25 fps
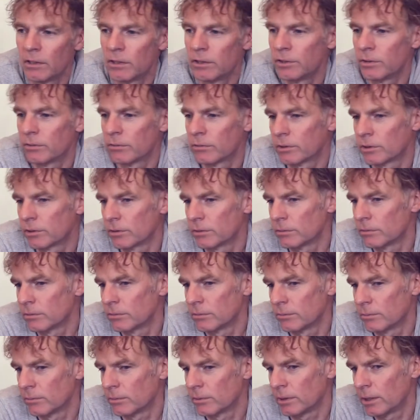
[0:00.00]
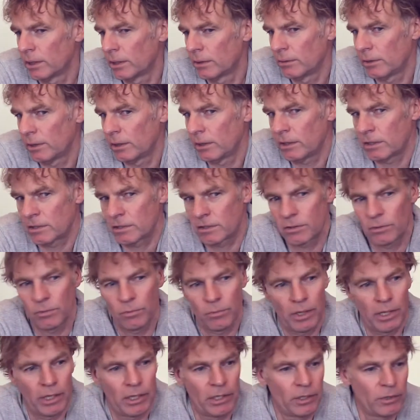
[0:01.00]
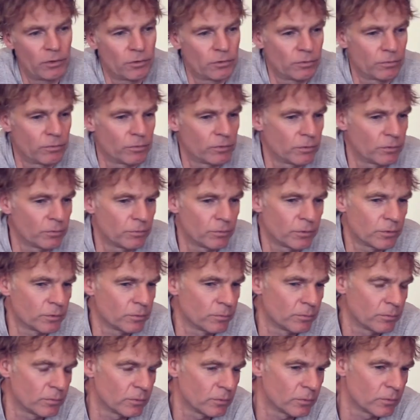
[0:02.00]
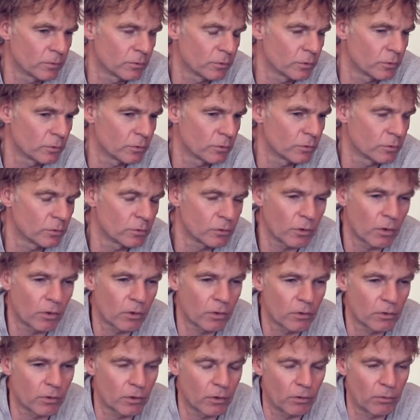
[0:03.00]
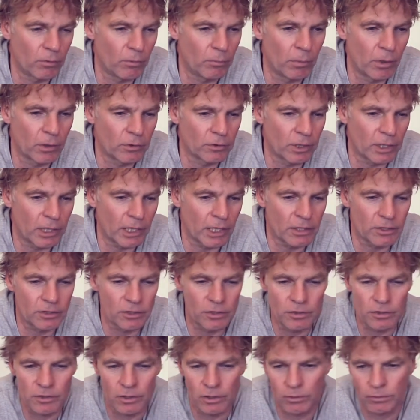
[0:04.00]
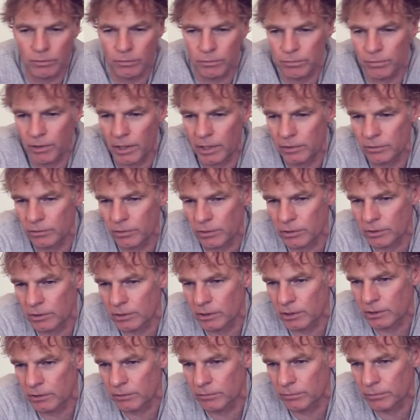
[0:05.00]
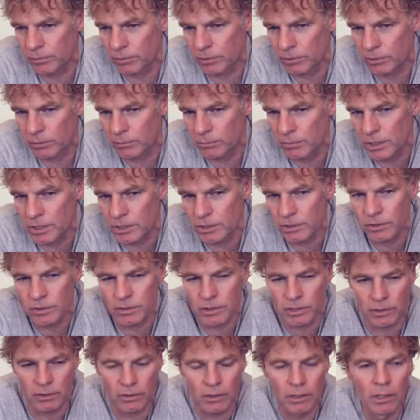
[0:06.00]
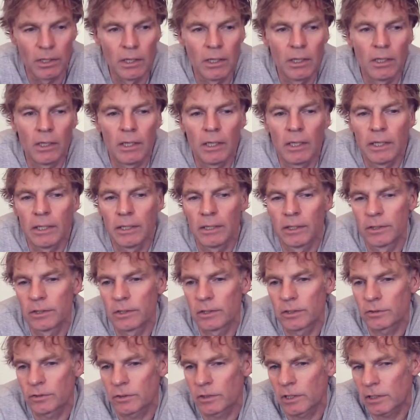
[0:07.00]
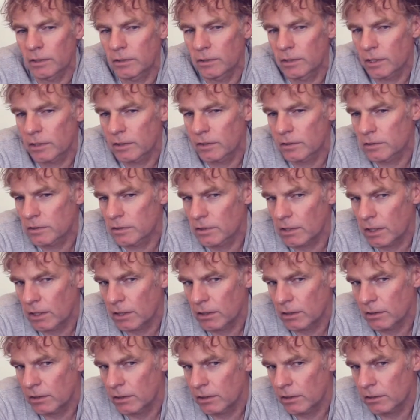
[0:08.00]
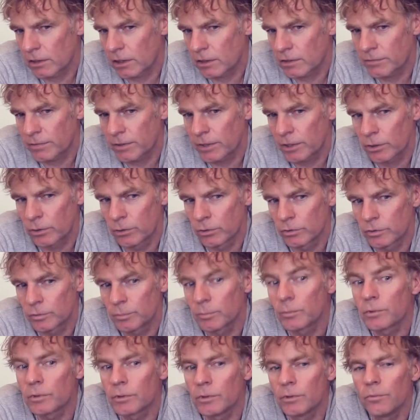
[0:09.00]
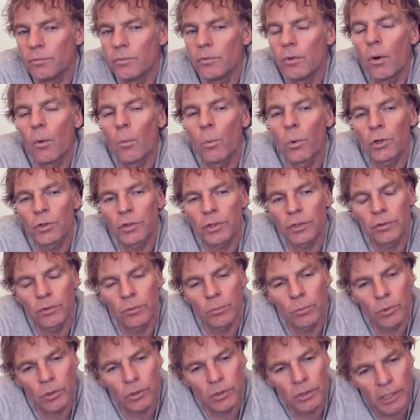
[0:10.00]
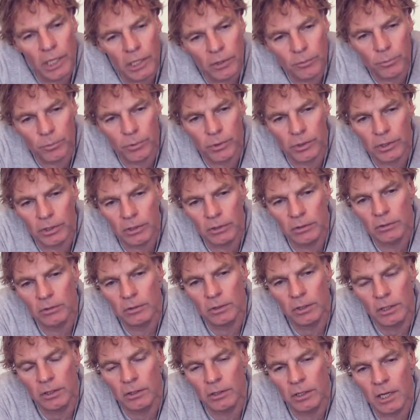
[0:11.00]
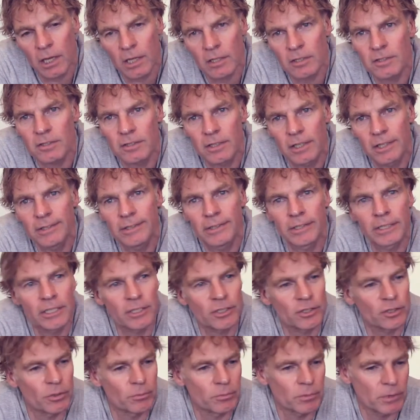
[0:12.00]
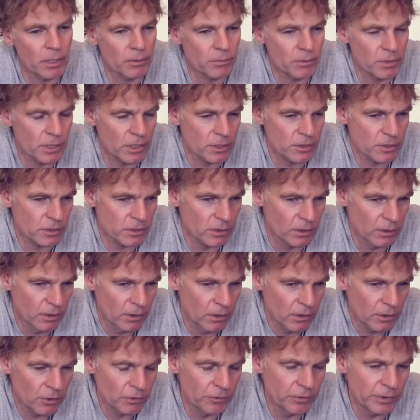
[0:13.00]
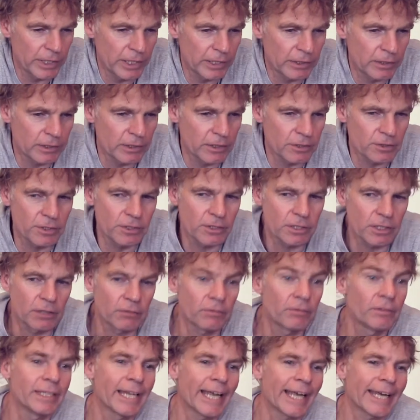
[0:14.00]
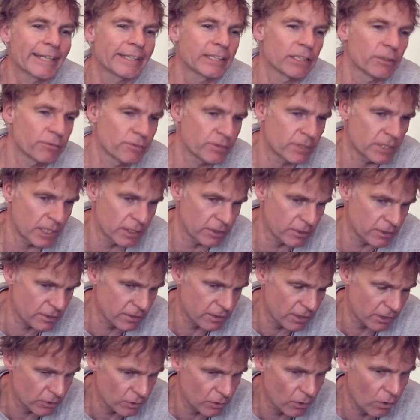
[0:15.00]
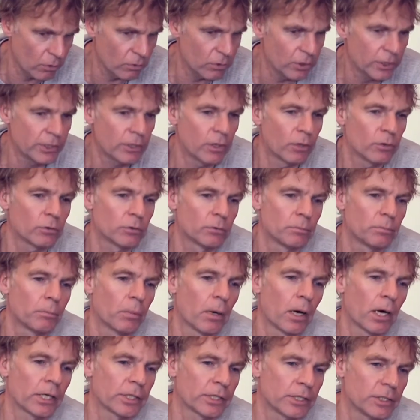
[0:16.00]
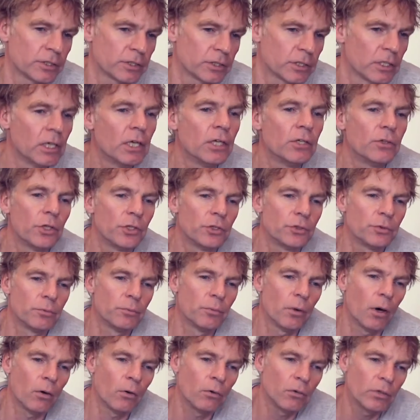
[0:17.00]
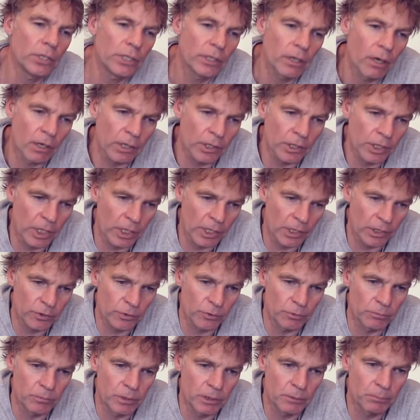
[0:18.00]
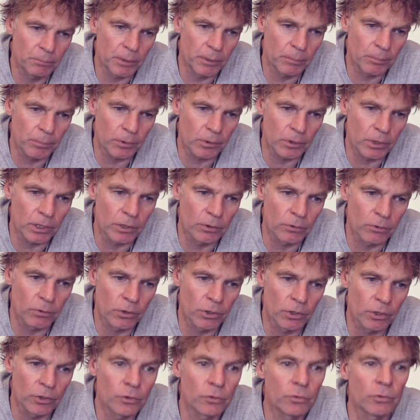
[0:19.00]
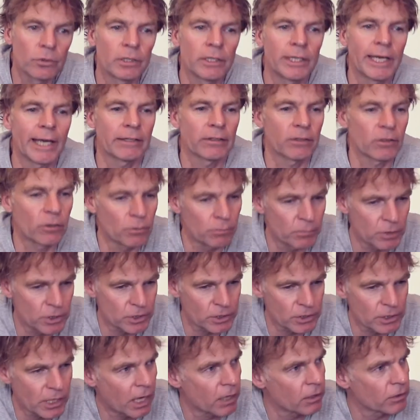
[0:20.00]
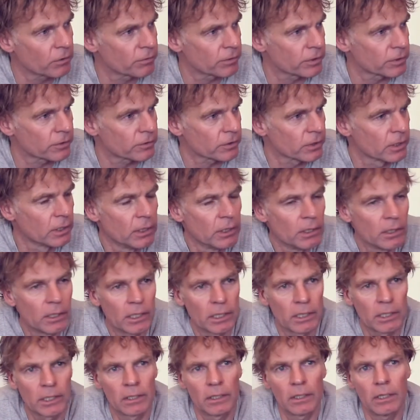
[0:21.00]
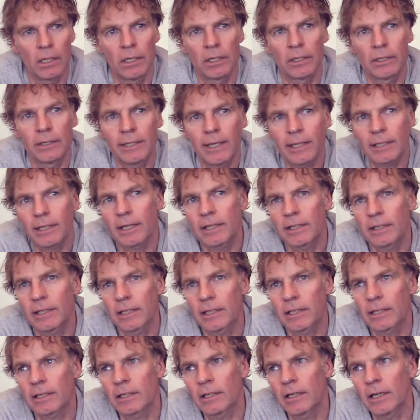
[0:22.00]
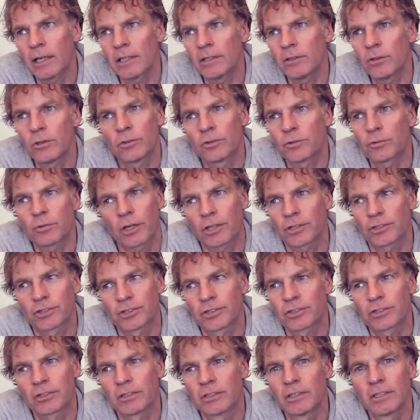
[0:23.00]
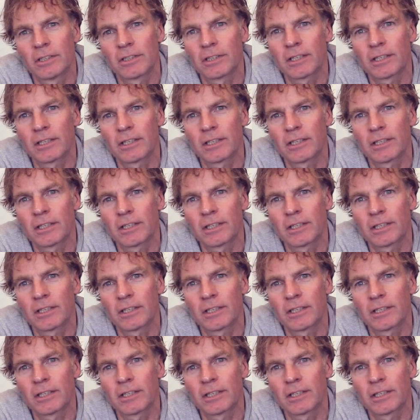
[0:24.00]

You want to, it's the way to talk about directions and to find other kind of commissions. And so that I think that's very good. The word networking in the last 10 years sometimes has created is this kind of negative sense that you only go to parties, that you only are there to meet people in order to get a commission out of it. And that I think I don't trust.